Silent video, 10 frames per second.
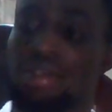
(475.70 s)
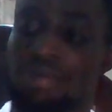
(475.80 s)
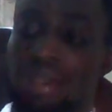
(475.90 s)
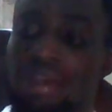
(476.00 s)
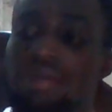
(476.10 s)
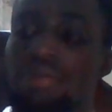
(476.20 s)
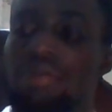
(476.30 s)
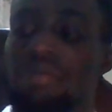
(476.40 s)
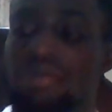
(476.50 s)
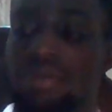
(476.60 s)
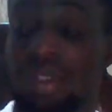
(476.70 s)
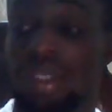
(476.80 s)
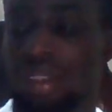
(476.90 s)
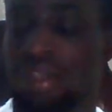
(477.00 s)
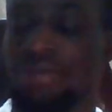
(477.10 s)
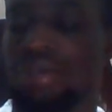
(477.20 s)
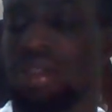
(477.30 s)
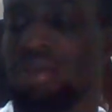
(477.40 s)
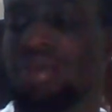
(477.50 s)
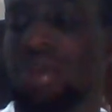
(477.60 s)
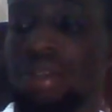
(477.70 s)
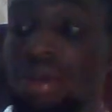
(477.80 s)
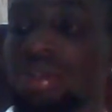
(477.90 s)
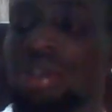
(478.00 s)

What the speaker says: speaking natives, okay, non